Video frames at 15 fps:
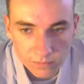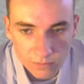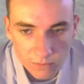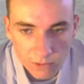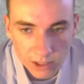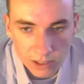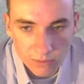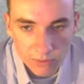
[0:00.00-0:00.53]

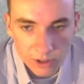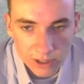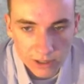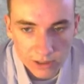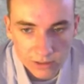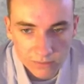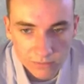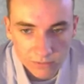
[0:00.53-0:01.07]
We're looking pretty
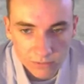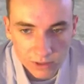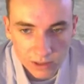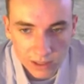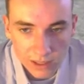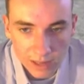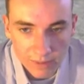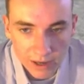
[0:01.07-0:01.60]
good.
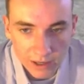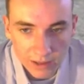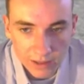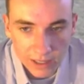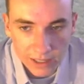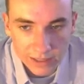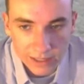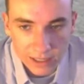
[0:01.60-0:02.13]
Well, I'm not gonna
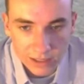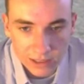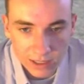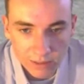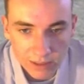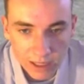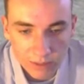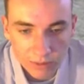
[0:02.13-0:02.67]
lie, it's actually
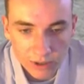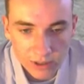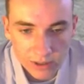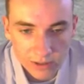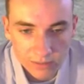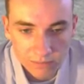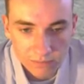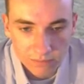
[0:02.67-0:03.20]
coming out pretty
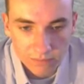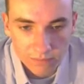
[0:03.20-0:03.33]
good.